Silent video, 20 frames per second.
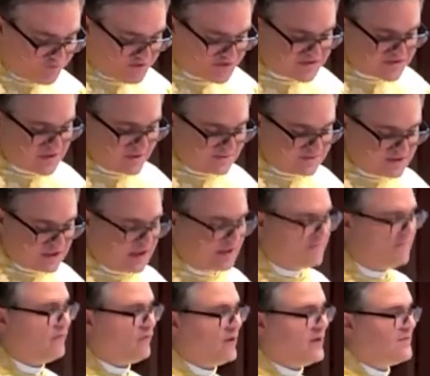of his
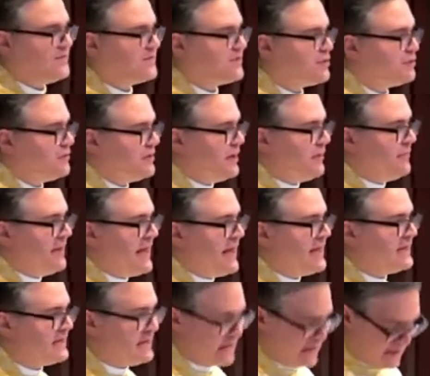sometime friends who had
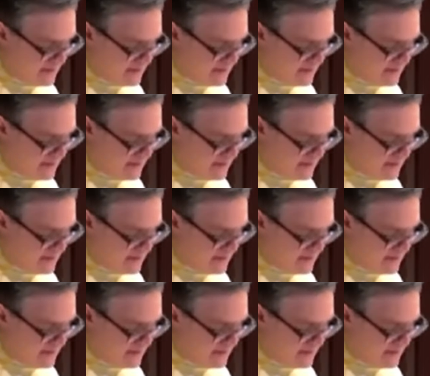abandoned